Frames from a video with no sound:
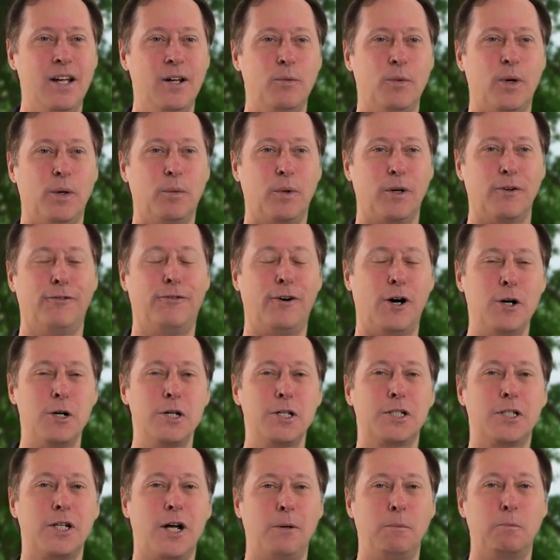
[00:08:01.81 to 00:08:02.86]
When we're
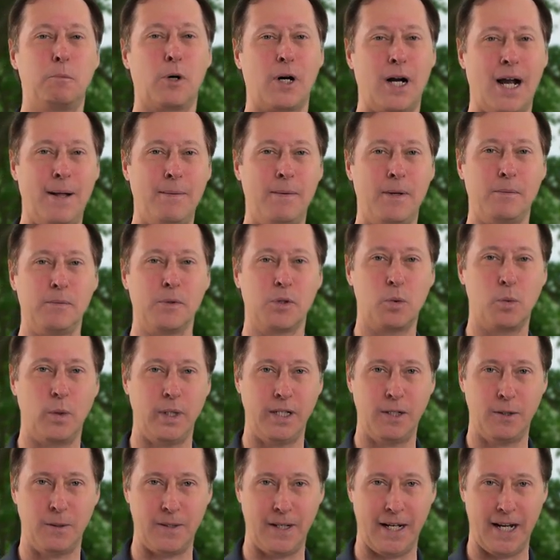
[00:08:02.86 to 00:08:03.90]
focused on problems, we
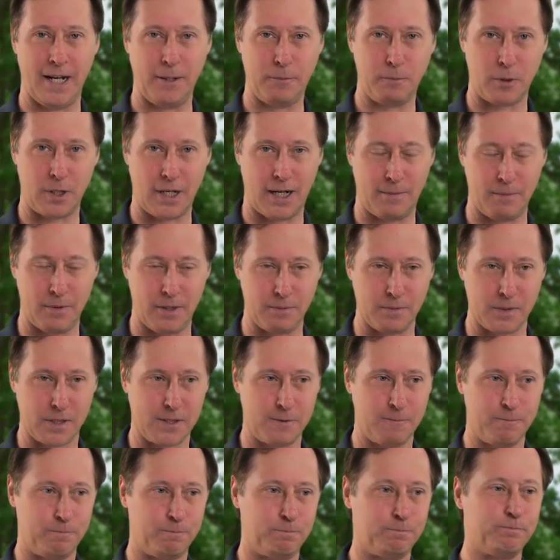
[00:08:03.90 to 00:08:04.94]
create problems.
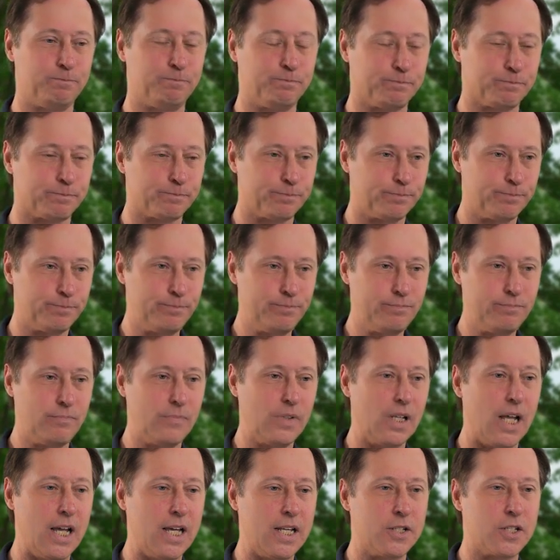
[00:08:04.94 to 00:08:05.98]

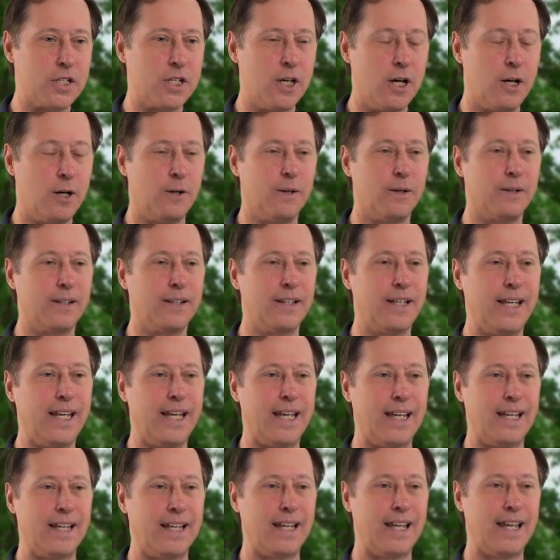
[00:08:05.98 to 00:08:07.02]
And so
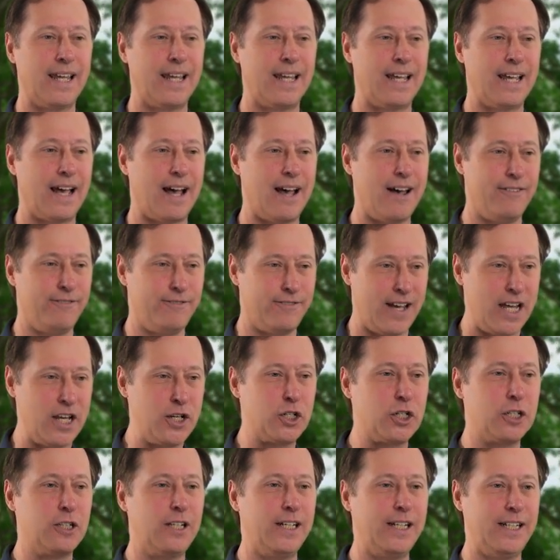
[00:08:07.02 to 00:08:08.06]
I
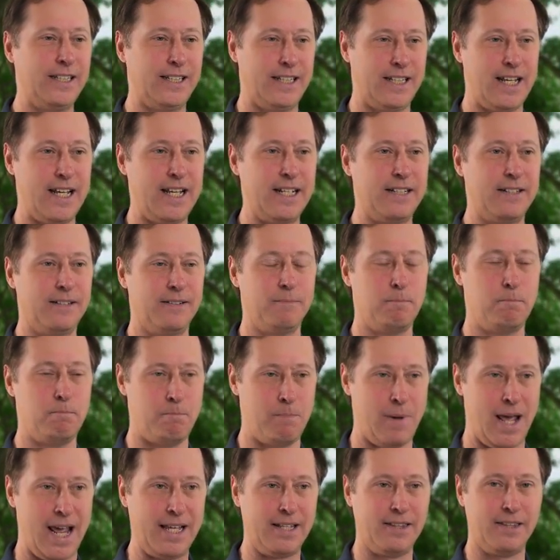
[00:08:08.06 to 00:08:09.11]
eventually did
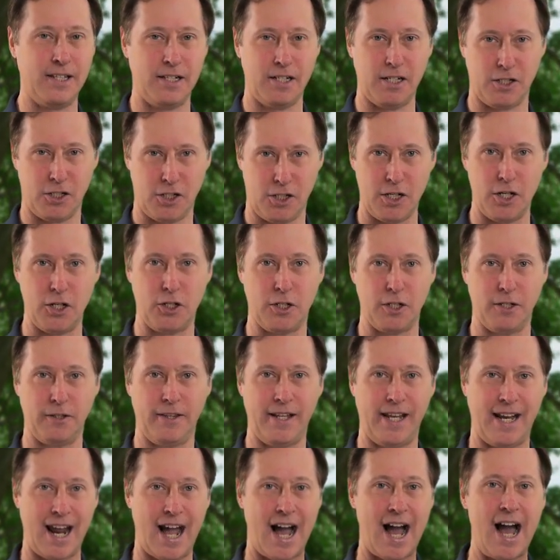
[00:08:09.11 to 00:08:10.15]
make the decision
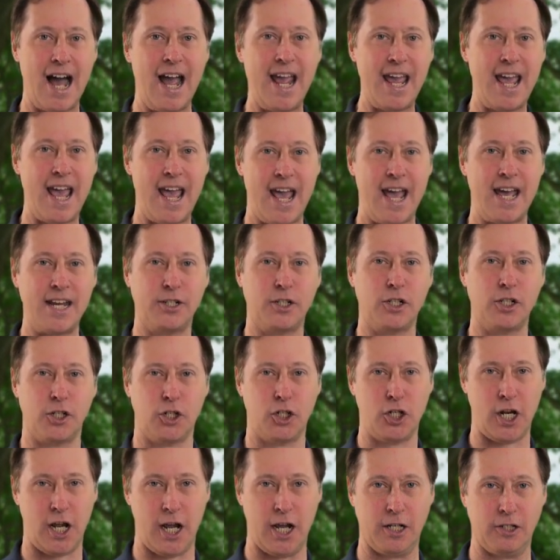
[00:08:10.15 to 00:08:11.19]
that I had to
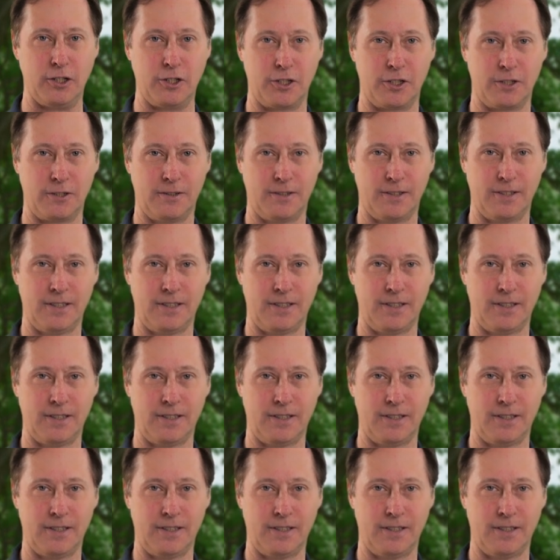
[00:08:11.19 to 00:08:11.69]
change.